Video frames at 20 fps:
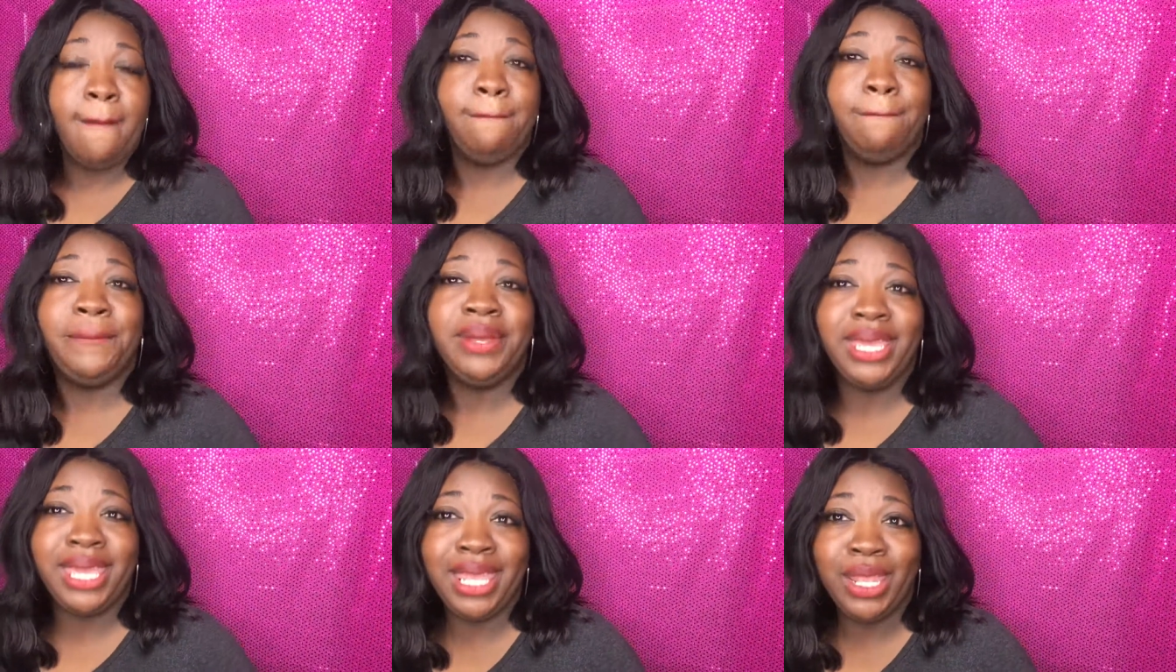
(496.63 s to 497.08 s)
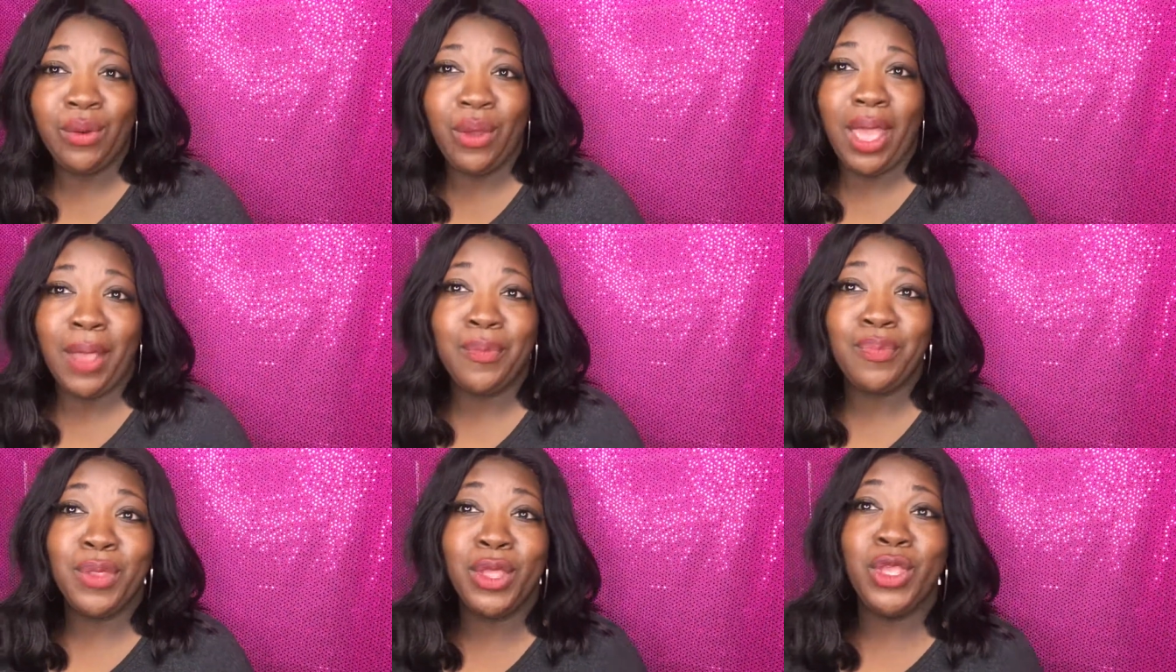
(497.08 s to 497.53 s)
But
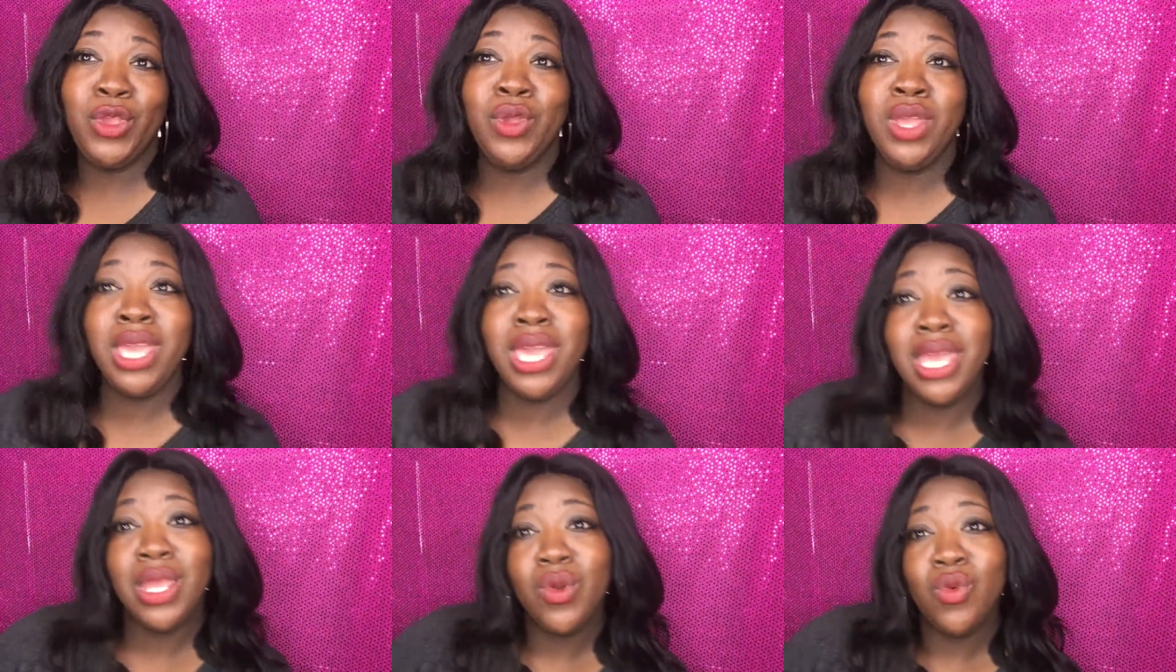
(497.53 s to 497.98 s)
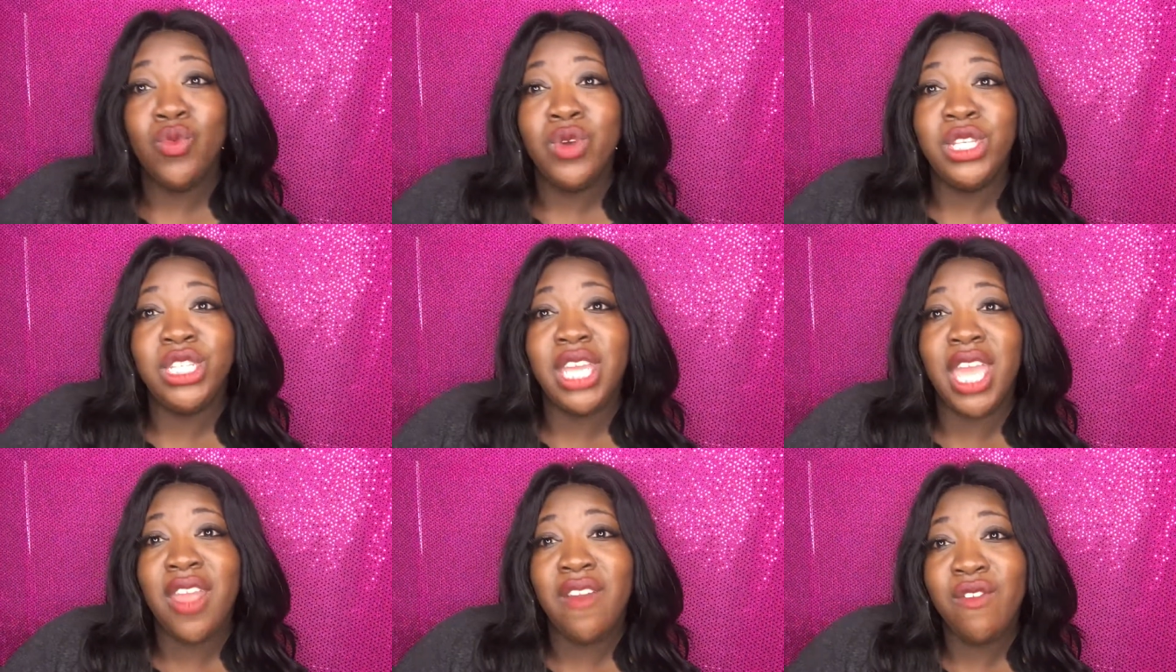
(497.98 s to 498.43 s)
anyway, you can get
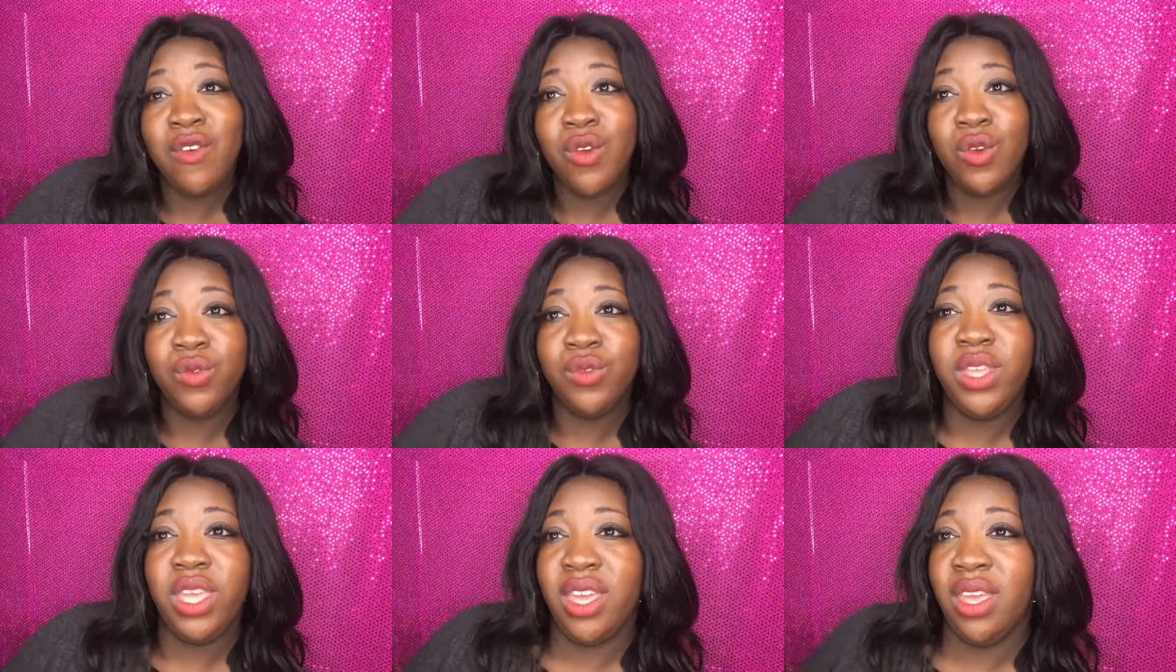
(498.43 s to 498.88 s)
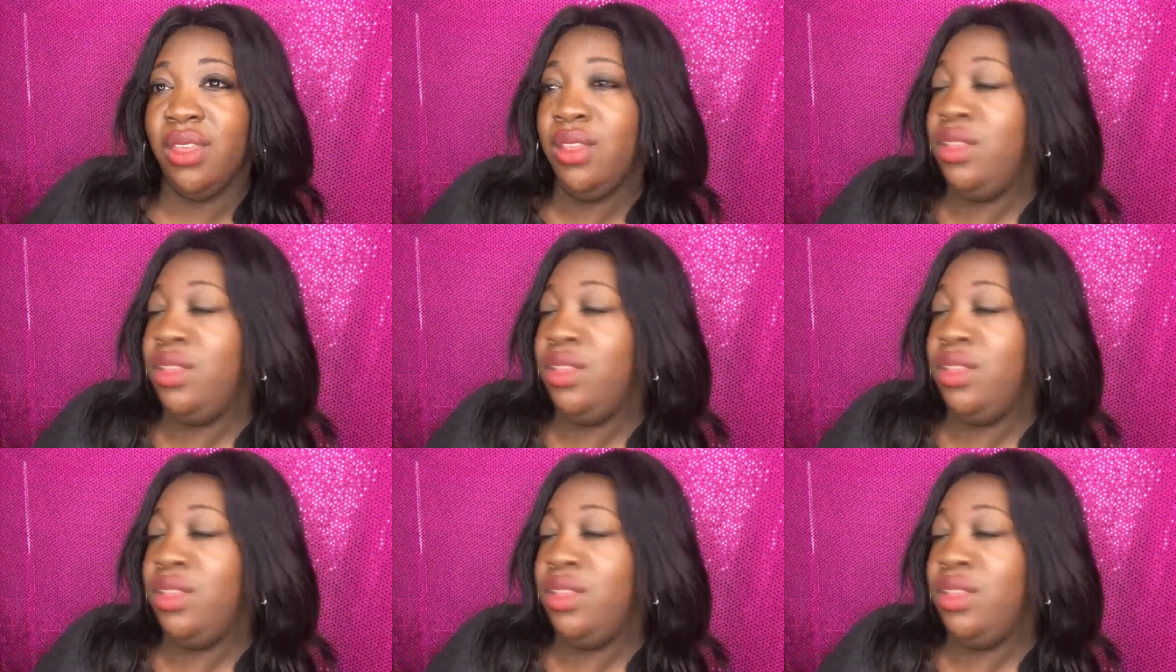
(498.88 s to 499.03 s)
whichever, yeah,